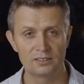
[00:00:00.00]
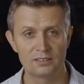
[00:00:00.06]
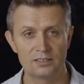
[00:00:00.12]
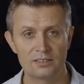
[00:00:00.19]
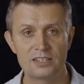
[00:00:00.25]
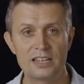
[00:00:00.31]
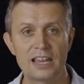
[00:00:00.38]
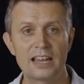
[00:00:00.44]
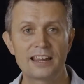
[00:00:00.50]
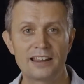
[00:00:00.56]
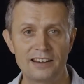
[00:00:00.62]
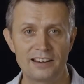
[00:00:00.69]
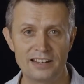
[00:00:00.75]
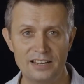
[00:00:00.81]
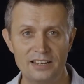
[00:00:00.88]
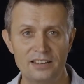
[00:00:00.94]

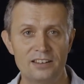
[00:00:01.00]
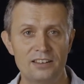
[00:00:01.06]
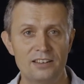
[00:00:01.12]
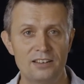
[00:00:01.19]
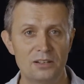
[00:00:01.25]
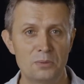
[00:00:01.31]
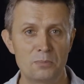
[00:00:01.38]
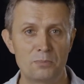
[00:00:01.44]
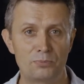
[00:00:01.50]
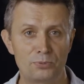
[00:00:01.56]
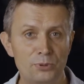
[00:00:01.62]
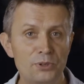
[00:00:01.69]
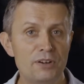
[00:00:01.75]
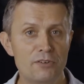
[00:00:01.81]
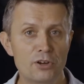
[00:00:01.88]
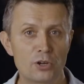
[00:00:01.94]
Secondly,
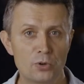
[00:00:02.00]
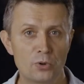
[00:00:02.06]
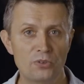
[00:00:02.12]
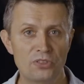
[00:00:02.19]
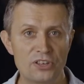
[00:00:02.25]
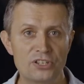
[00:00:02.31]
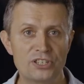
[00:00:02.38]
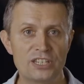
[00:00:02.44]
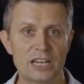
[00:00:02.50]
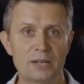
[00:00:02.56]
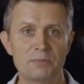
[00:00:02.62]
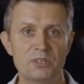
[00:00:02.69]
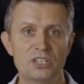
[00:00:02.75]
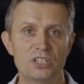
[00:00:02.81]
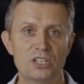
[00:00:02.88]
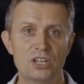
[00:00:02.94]
pre-record the
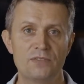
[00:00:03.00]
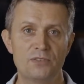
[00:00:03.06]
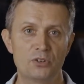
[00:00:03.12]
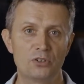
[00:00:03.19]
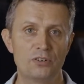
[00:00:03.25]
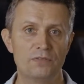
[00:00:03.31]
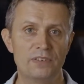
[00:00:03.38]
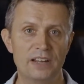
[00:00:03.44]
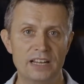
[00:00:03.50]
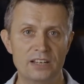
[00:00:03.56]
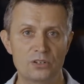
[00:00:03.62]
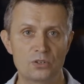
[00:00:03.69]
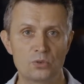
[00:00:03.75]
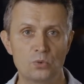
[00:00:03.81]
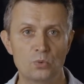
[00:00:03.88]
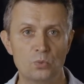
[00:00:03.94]
segments of your
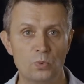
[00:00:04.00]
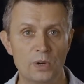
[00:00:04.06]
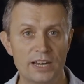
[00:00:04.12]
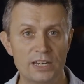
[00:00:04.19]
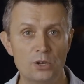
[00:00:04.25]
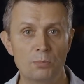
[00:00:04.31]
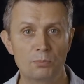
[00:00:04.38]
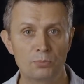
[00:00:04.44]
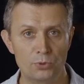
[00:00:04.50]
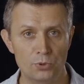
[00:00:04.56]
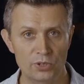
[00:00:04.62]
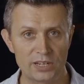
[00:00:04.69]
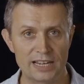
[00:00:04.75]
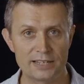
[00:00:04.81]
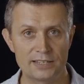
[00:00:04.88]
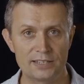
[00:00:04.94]
event where you're
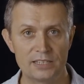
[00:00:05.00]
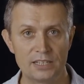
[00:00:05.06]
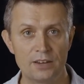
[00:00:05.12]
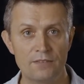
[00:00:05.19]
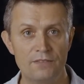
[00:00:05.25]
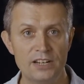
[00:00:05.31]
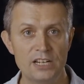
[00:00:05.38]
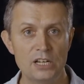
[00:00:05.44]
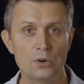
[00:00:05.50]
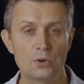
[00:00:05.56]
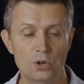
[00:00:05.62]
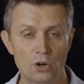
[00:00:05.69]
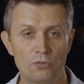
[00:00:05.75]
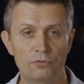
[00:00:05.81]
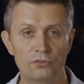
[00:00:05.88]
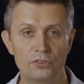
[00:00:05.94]
broadcasting a video
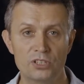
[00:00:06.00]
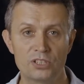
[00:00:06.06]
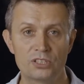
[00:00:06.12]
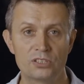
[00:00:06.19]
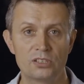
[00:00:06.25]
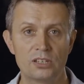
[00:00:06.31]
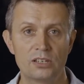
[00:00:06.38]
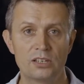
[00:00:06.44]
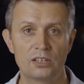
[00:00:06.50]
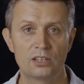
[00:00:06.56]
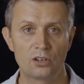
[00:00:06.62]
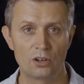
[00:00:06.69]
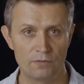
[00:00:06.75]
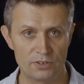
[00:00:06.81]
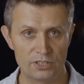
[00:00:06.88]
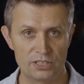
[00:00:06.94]

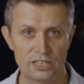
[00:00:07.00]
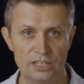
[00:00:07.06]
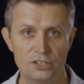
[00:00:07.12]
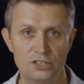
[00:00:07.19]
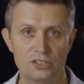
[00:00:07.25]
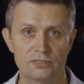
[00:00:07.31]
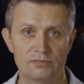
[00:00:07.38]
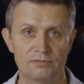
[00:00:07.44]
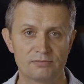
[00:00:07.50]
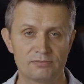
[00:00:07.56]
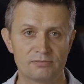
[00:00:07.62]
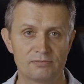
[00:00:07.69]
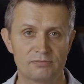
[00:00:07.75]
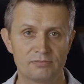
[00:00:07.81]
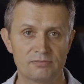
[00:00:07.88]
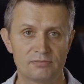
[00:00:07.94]
conversation.
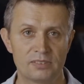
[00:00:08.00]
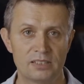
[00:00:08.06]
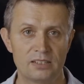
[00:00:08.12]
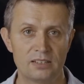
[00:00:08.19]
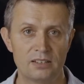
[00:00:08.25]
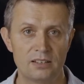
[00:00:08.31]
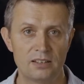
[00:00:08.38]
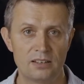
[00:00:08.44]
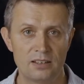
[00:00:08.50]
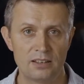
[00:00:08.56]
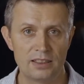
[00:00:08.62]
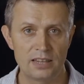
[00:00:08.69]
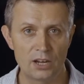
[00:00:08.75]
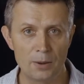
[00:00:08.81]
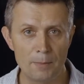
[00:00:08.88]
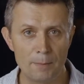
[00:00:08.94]

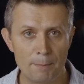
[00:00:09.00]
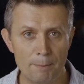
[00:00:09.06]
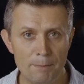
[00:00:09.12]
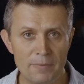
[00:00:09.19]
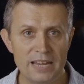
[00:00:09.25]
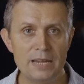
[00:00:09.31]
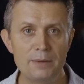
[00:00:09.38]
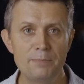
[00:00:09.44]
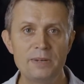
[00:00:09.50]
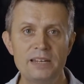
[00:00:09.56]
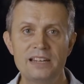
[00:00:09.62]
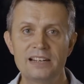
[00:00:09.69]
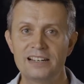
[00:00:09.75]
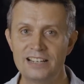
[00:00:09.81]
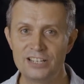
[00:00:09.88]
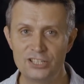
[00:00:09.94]
There may
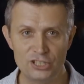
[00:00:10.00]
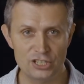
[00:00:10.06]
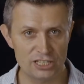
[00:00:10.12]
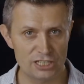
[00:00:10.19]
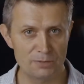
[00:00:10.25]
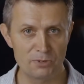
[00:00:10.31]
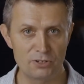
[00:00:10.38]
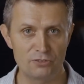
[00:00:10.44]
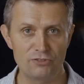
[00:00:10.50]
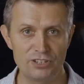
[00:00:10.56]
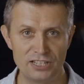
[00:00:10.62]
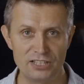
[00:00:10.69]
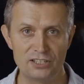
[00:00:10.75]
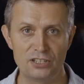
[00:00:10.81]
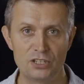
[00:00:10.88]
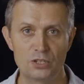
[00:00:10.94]
be legitimate
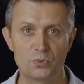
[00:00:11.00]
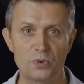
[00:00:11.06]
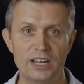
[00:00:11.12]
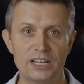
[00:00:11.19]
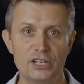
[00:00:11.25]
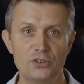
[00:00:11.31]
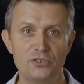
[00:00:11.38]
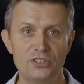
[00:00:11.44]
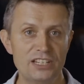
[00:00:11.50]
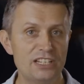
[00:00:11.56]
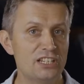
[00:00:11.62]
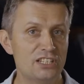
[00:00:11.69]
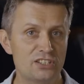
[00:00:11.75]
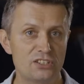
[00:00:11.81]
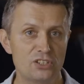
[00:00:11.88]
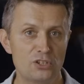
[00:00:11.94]
reasons why you
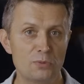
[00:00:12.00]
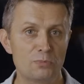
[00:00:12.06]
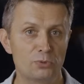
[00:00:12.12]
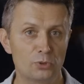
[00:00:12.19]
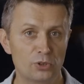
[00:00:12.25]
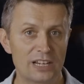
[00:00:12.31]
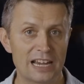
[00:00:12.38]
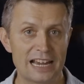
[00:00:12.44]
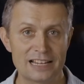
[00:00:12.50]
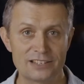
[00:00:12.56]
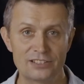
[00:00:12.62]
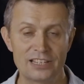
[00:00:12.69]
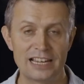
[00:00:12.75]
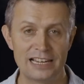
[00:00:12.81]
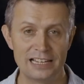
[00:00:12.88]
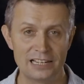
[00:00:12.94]
need to
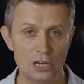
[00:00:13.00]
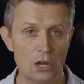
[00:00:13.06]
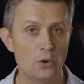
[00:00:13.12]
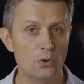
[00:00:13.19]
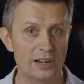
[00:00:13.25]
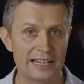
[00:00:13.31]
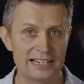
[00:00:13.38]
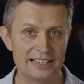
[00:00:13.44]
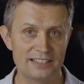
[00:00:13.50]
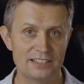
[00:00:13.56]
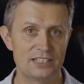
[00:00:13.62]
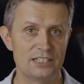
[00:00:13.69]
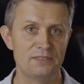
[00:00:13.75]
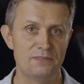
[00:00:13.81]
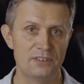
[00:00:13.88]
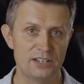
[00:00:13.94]
broadcast a low
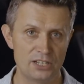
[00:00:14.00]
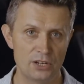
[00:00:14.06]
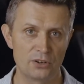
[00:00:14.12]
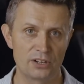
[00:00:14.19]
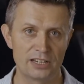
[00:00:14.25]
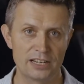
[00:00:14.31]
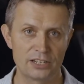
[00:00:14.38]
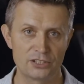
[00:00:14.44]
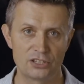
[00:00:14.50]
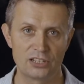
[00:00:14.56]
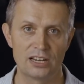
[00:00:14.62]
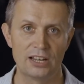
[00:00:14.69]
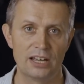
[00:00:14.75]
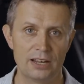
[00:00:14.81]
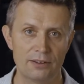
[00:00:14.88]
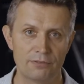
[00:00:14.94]
latency video connection
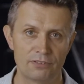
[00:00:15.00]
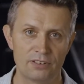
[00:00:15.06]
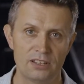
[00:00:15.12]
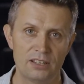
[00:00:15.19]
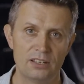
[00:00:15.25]
live.